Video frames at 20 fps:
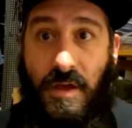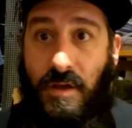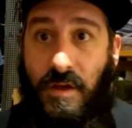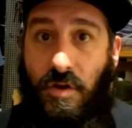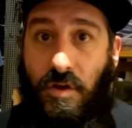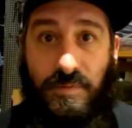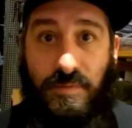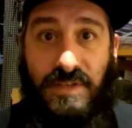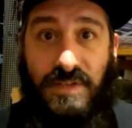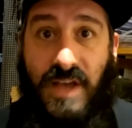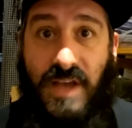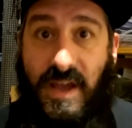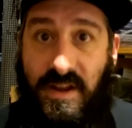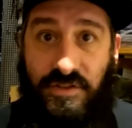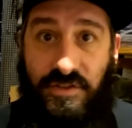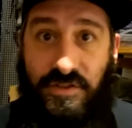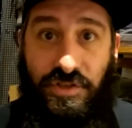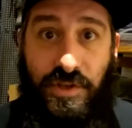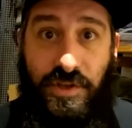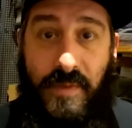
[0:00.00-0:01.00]
curbside
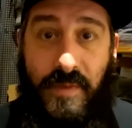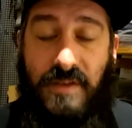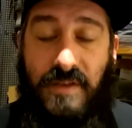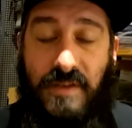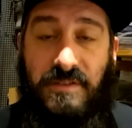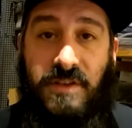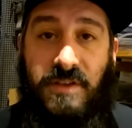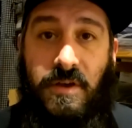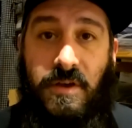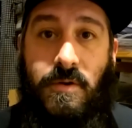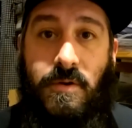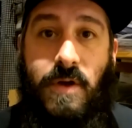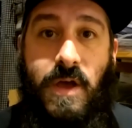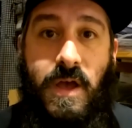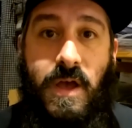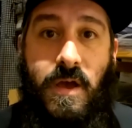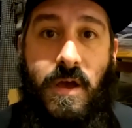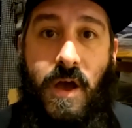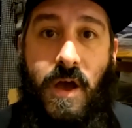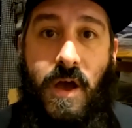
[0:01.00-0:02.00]
and shipping, so
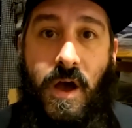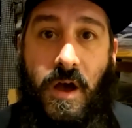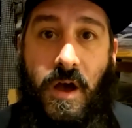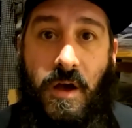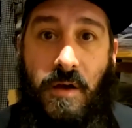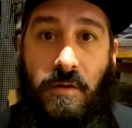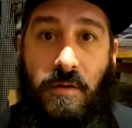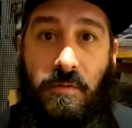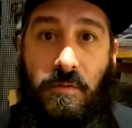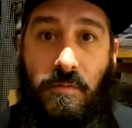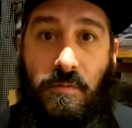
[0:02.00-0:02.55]
uh,